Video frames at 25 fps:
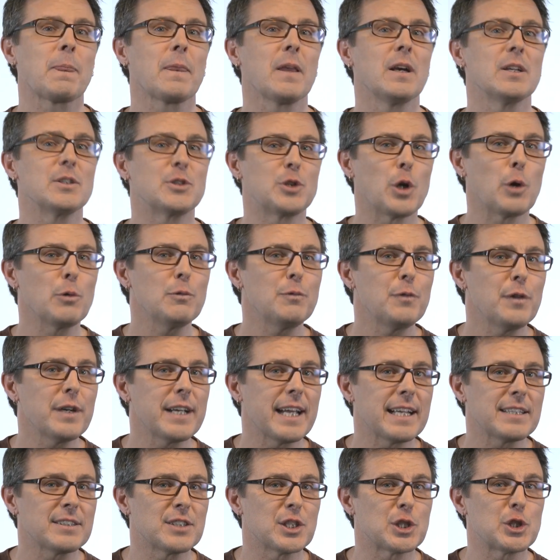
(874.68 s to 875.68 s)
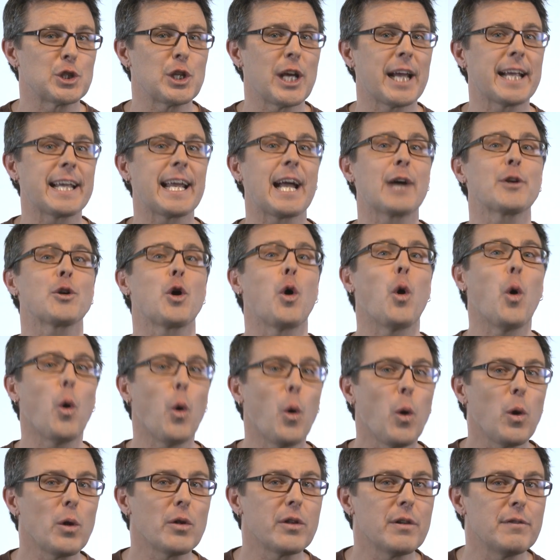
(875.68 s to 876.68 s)
Don't forget to check out
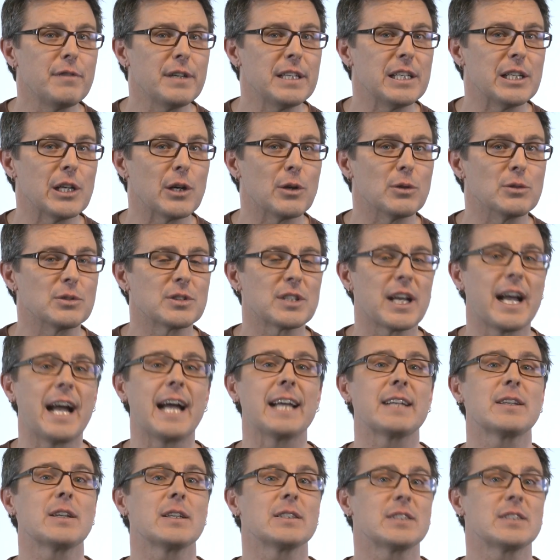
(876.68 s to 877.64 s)
all the videos at